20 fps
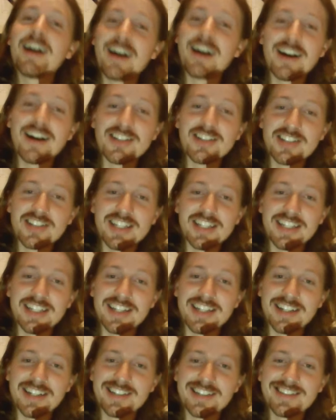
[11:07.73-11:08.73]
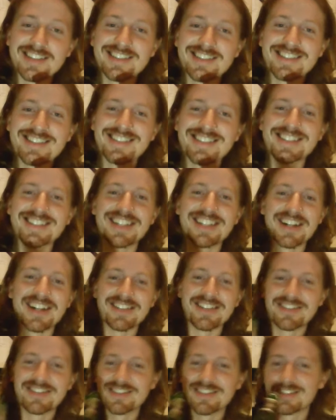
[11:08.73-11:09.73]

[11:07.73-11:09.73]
I'll see you then. Ciao.